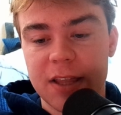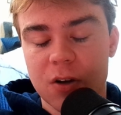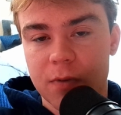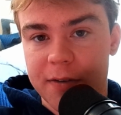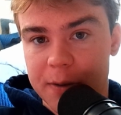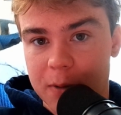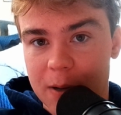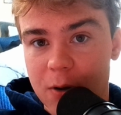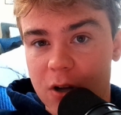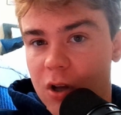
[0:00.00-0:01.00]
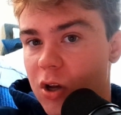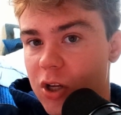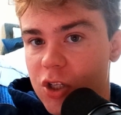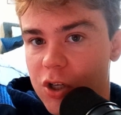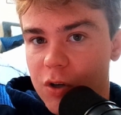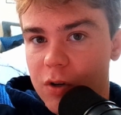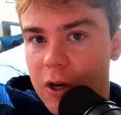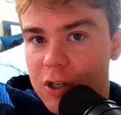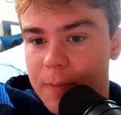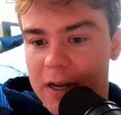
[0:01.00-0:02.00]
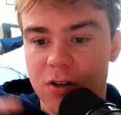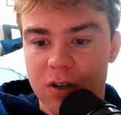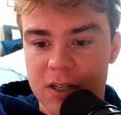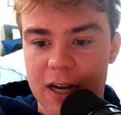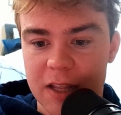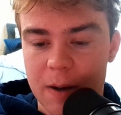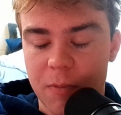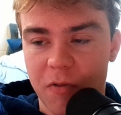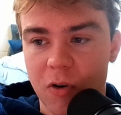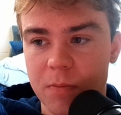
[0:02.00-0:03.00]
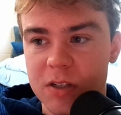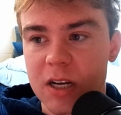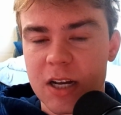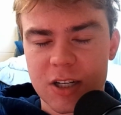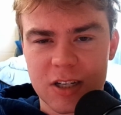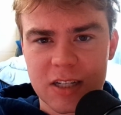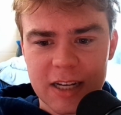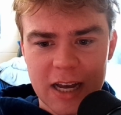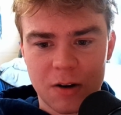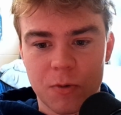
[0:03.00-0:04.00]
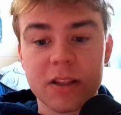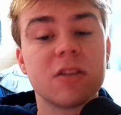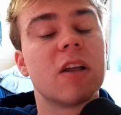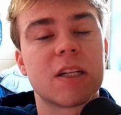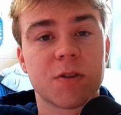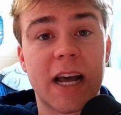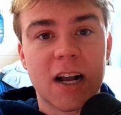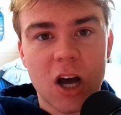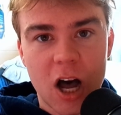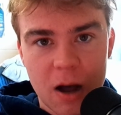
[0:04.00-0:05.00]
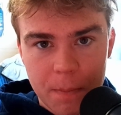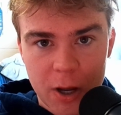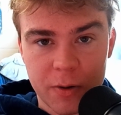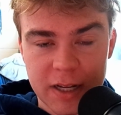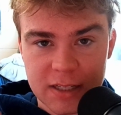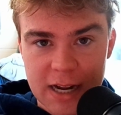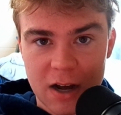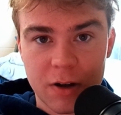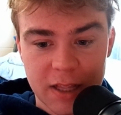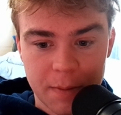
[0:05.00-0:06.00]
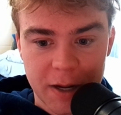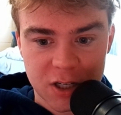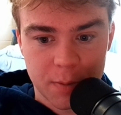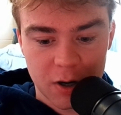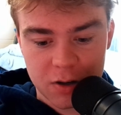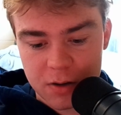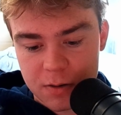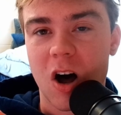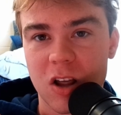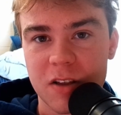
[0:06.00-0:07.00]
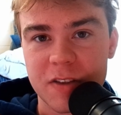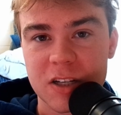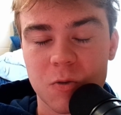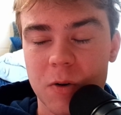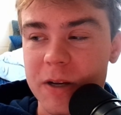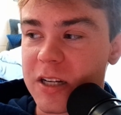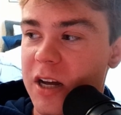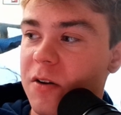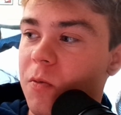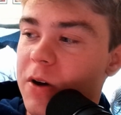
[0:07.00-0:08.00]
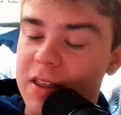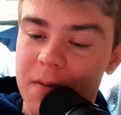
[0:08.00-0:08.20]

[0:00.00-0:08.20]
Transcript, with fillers: the Revi Playbook to Ghost Spectre to see how that performs, just to see kind of what, so that's what that combo is now in the benchmark. All of this will be done with